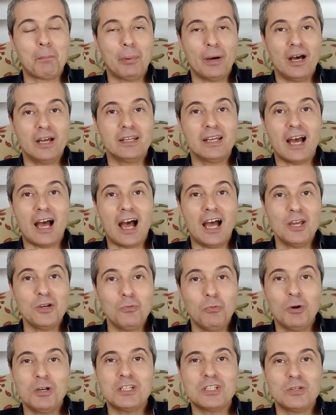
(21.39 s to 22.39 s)
but I
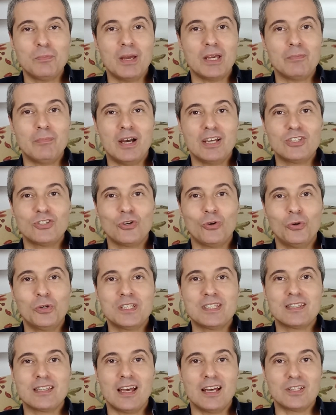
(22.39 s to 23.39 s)
wanted to make my choice